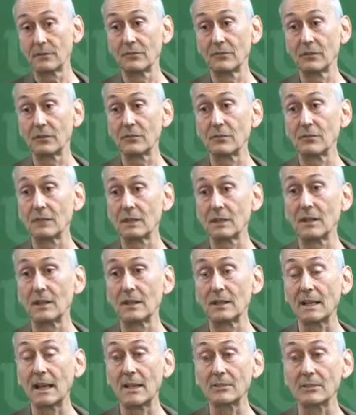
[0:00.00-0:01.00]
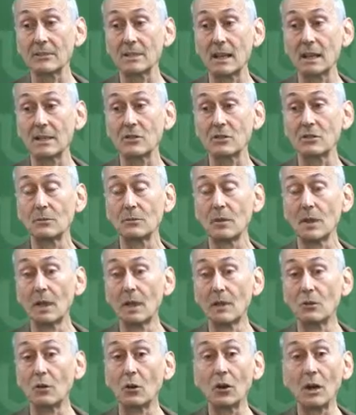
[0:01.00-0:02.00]
view, they're going to downsize to
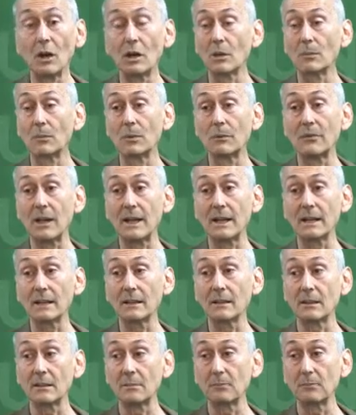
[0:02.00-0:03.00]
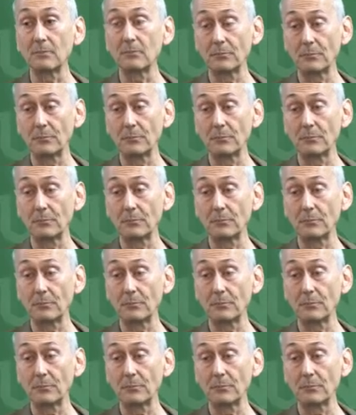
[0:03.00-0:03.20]
no longer providing the